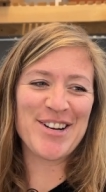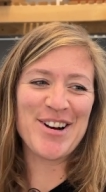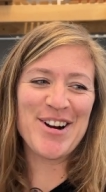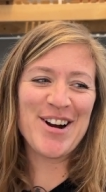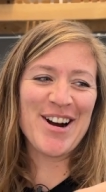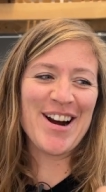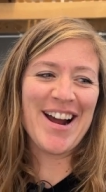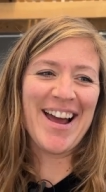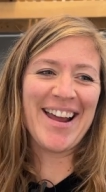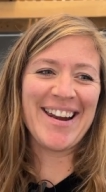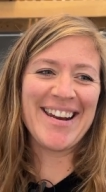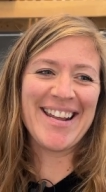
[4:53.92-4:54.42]

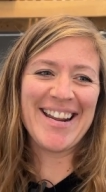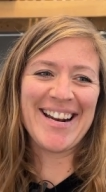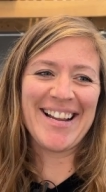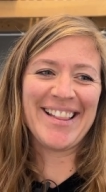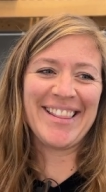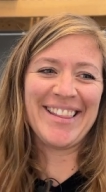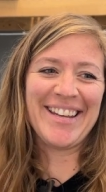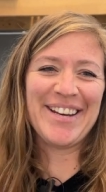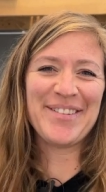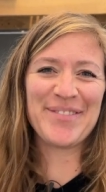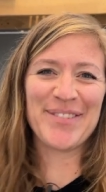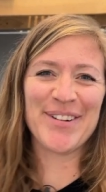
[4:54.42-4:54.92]
shirt, I need a
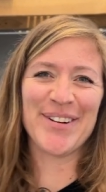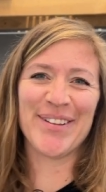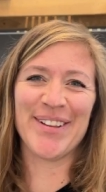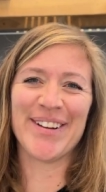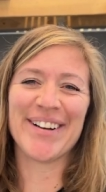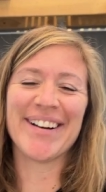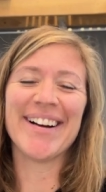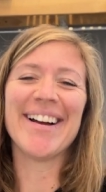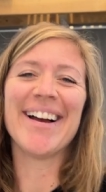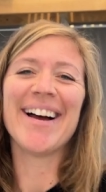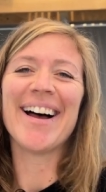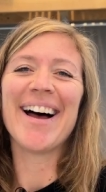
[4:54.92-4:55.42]
lint
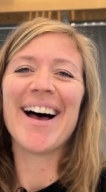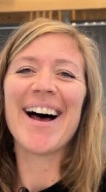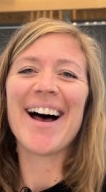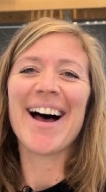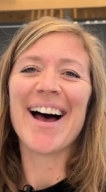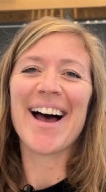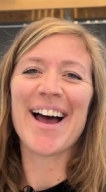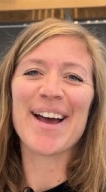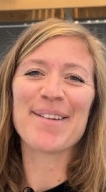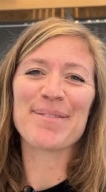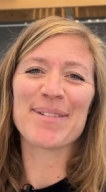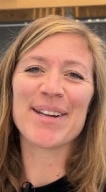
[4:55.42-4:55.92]
roller.
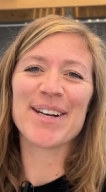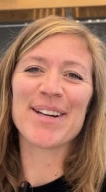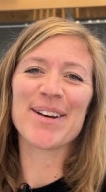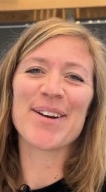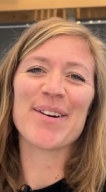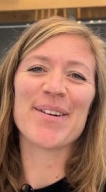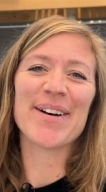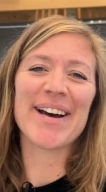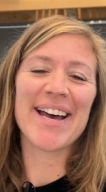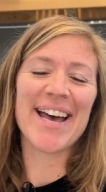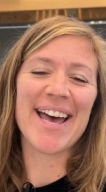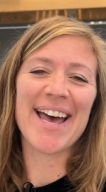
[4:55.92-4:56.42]
I'm gonna
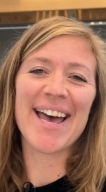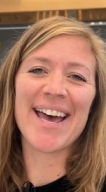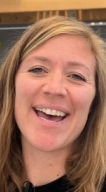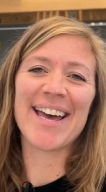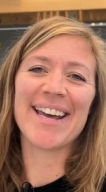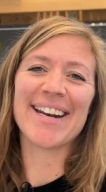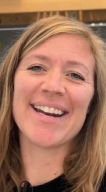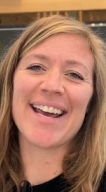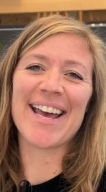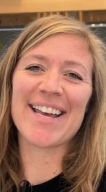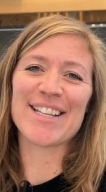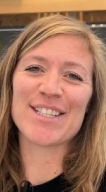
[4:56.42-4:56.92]
go
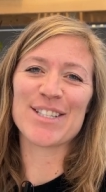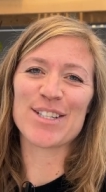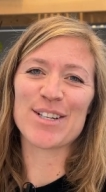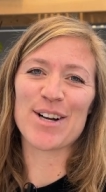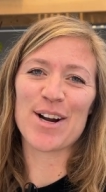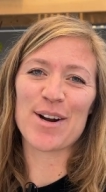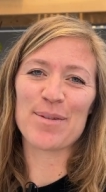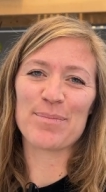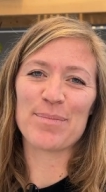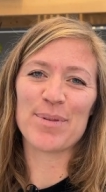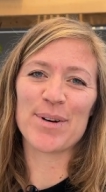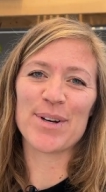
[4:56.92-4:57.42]
ahead and
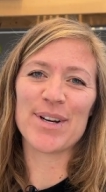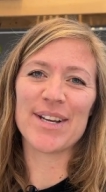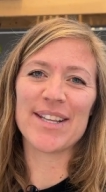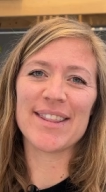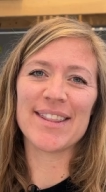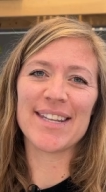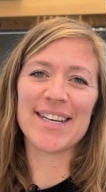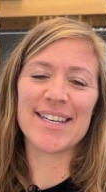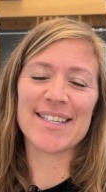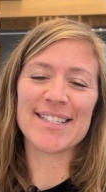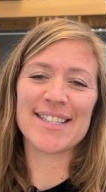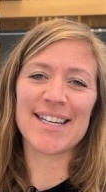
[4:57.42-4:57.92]
start
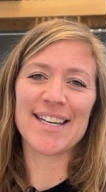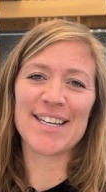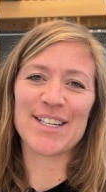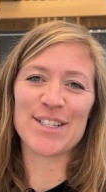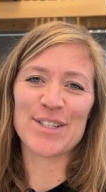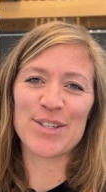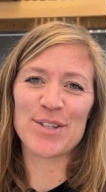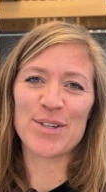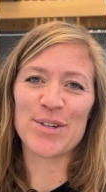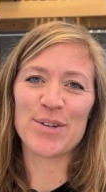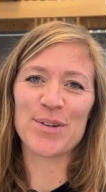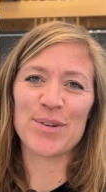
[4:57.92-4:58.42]
putting these
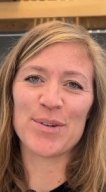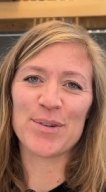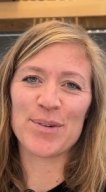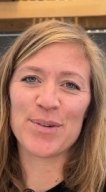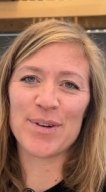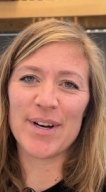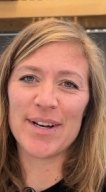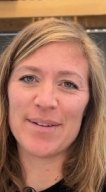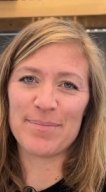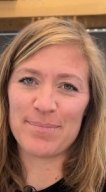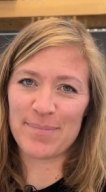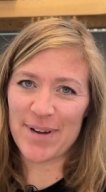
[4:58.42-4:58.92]

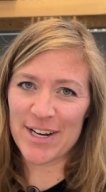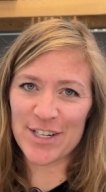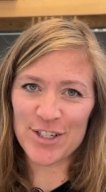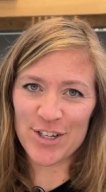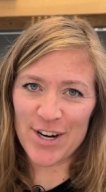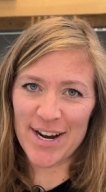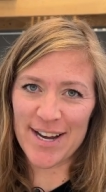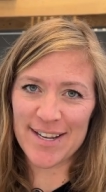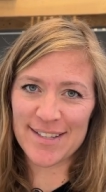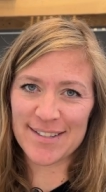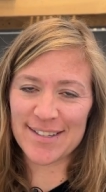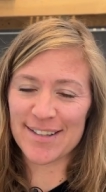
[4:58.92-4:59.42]
into my
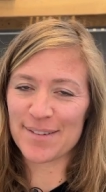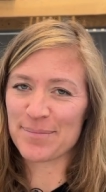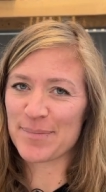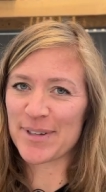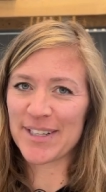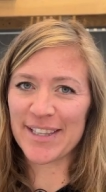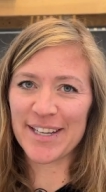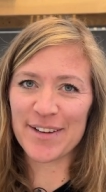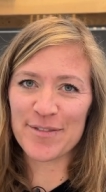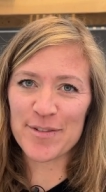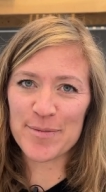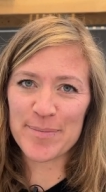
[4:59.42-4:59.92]
trays. I'm
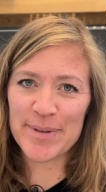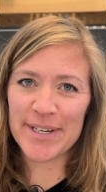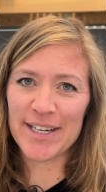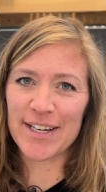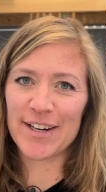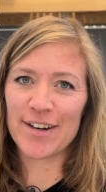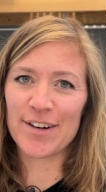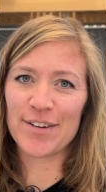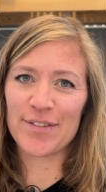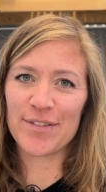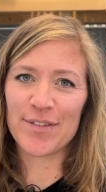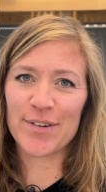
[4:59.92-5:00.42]
gonna leave them in
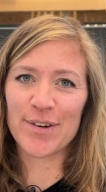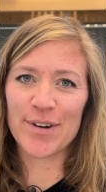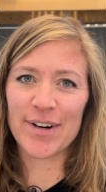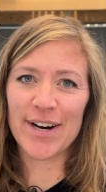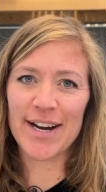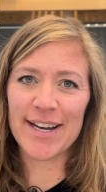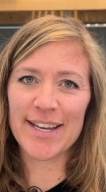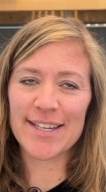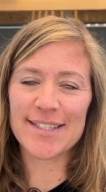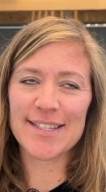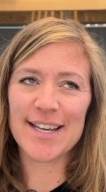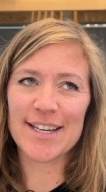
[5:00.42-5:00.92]
here for,
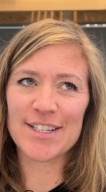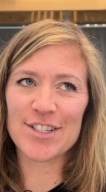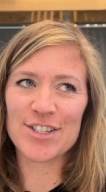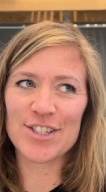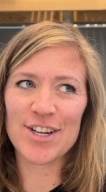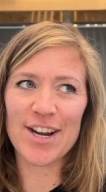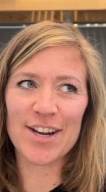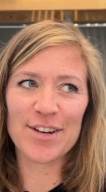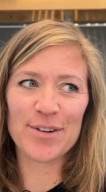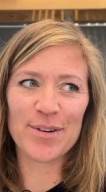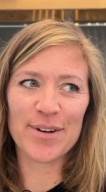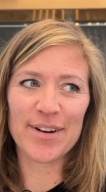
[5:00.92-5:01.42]
I guess that's
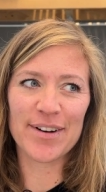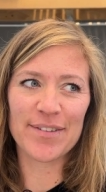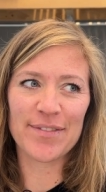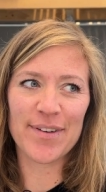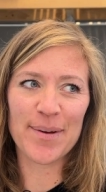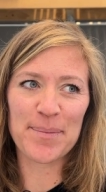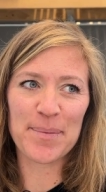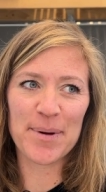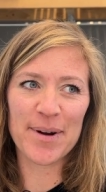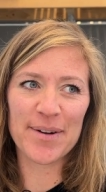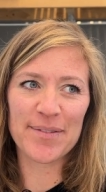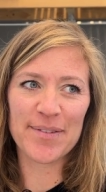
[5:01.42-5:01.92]
January,
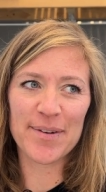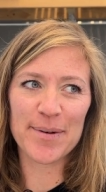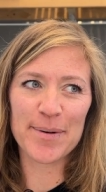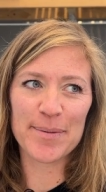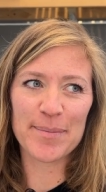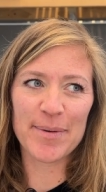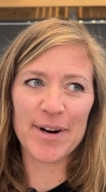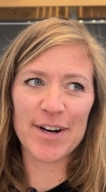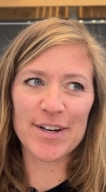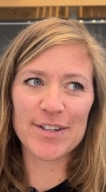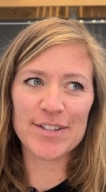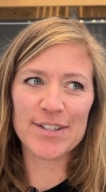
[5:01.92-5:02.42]
February, February,
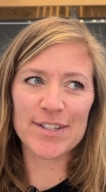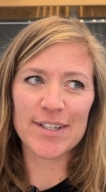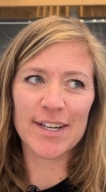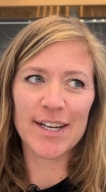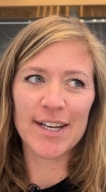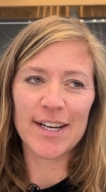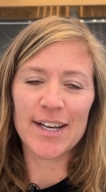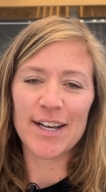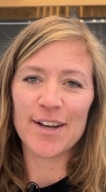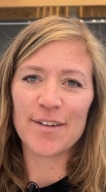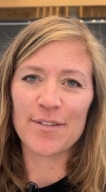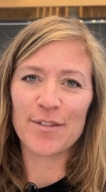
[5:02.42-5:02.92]
March
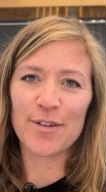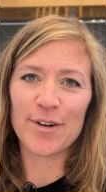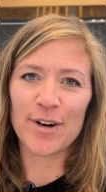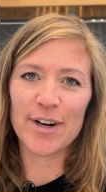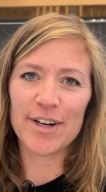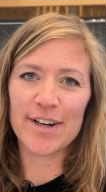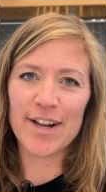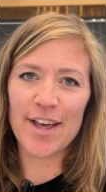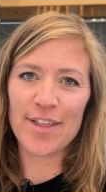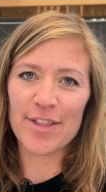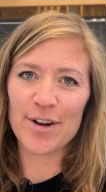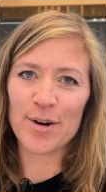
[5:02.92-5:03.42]
for
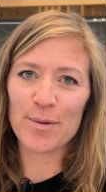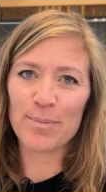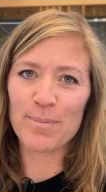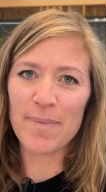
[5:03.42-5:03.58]
another